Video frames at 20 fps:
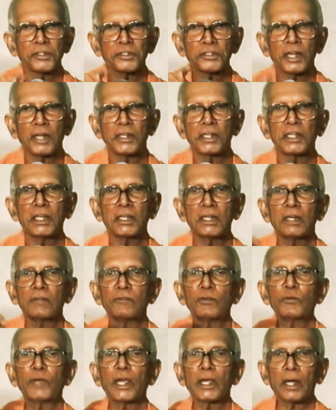study
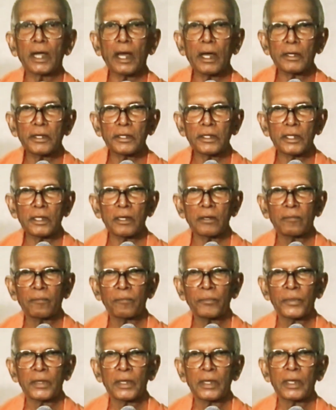Vivekananda
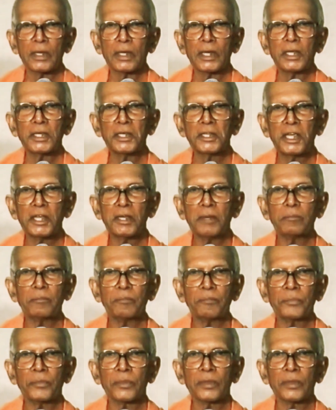in him